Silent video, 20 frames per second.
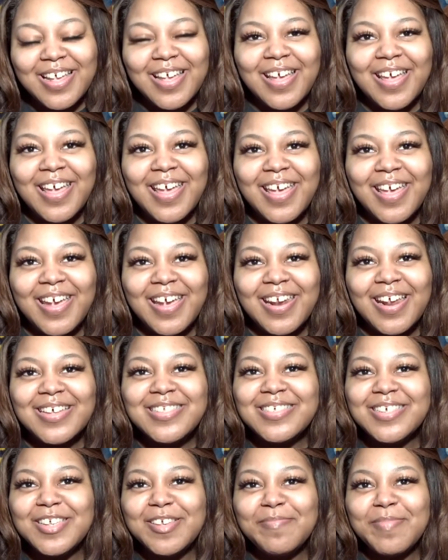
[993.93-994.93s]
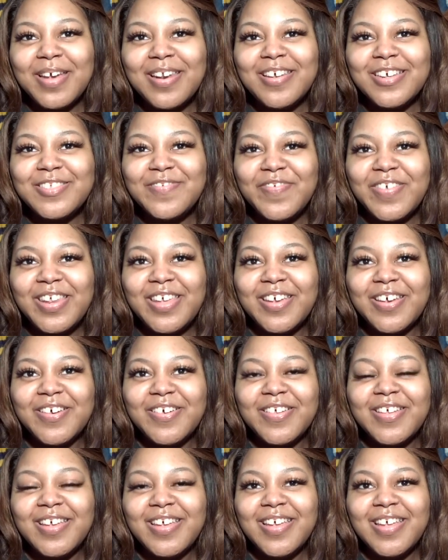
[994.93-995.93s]
And i see you in my next
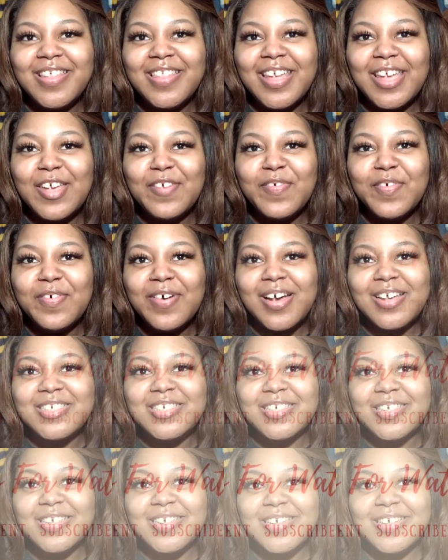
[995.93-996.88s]
video. Thank you for watching.